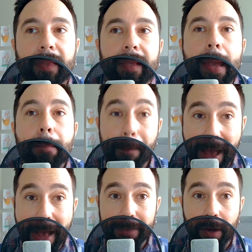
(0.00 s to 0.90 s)
a
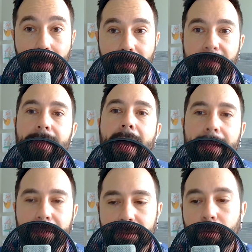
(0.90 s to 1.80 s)
backup that
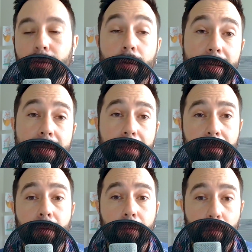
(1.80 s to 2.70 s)
is still
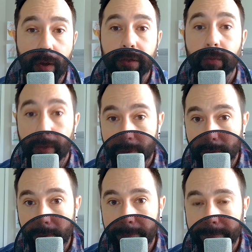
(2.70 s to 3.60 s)
cohesive of what you are
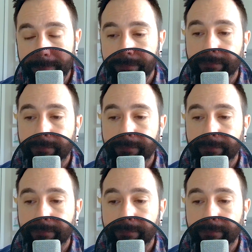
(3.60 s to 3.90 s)
doing.